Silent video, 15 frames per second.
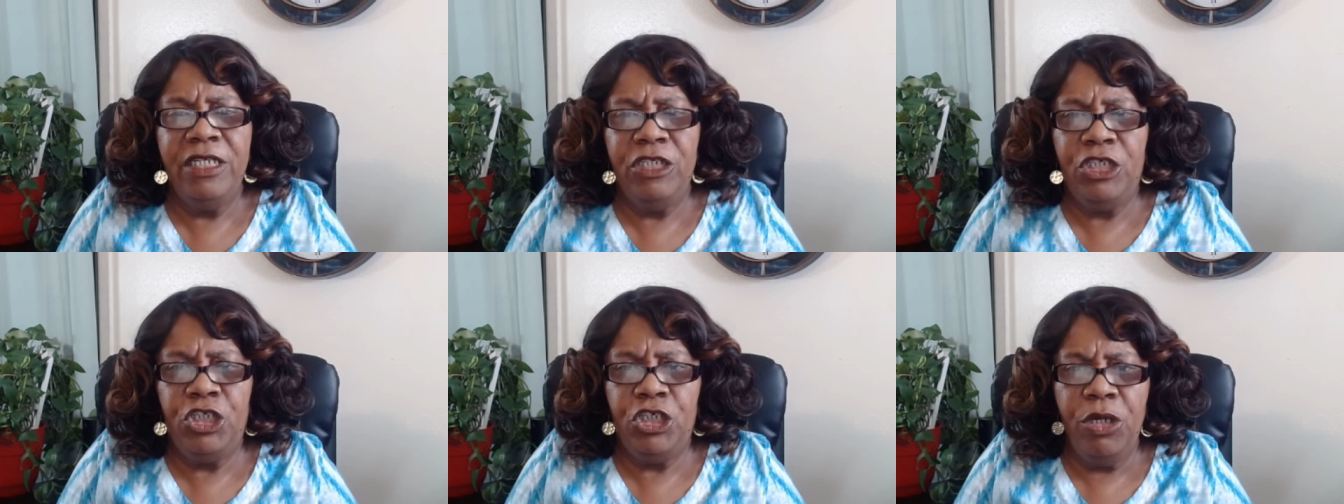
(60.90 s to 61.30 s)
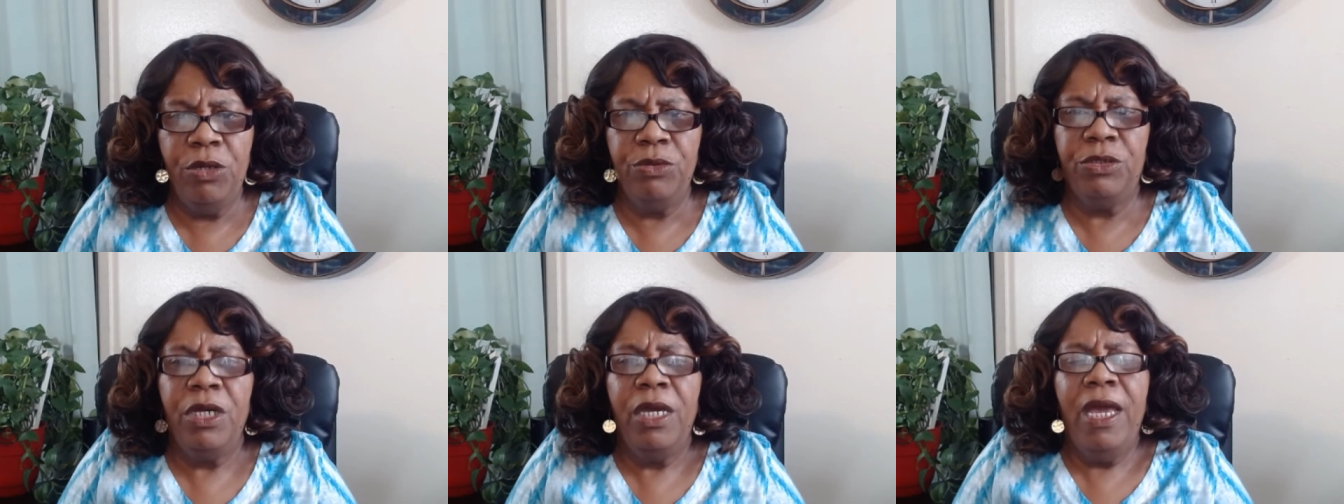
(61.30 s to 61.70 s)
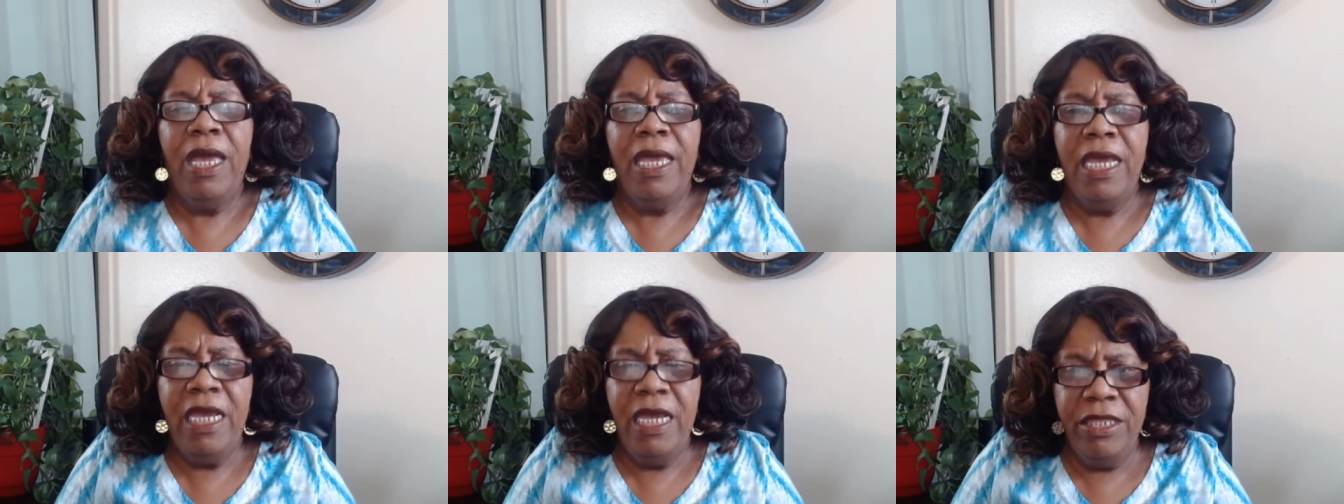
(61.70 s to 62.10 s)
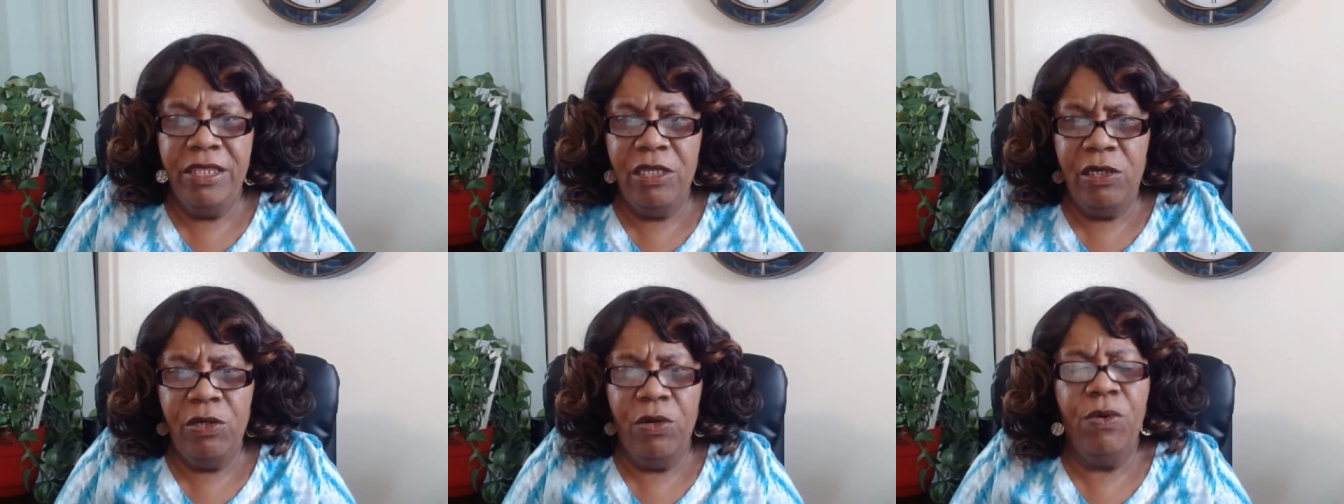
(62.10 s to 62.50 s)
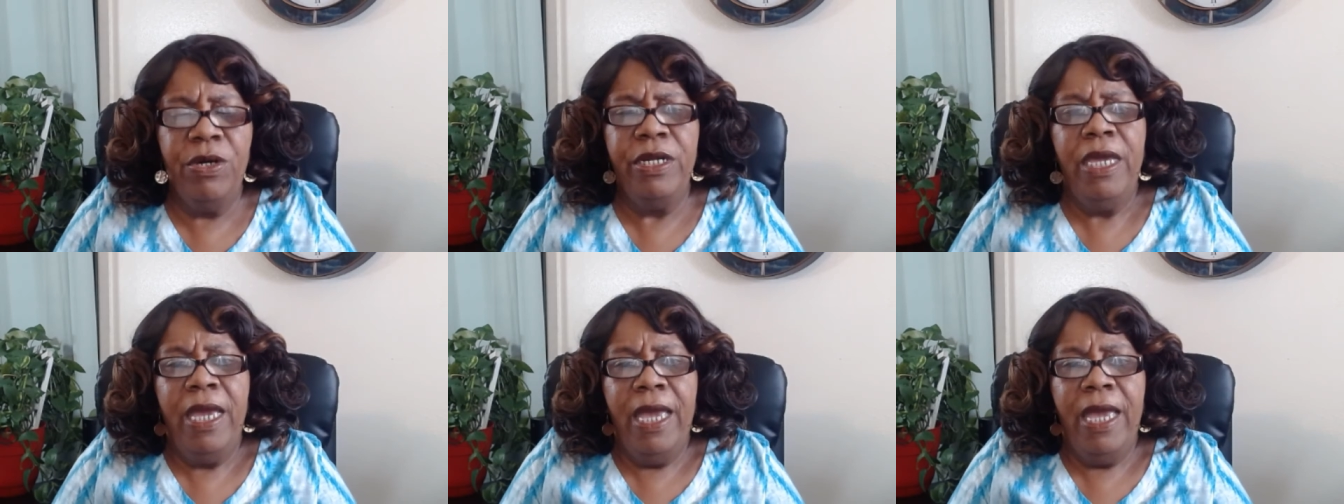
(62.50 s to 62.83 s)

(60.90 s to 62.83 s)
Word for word: church in the Lord,